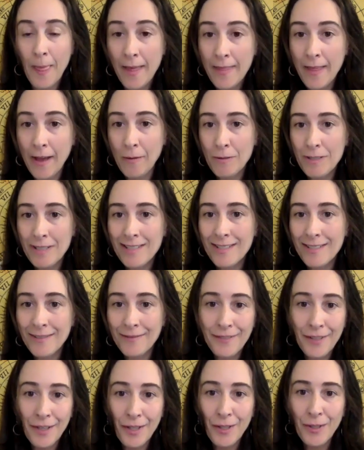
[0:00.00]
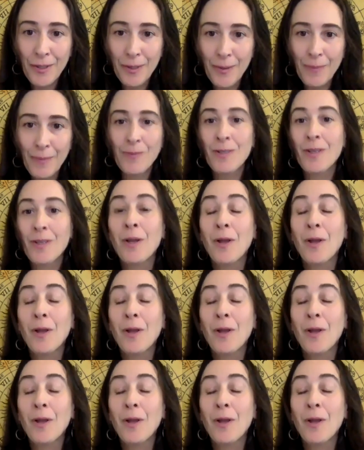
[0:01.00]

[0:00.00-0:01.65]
that was developed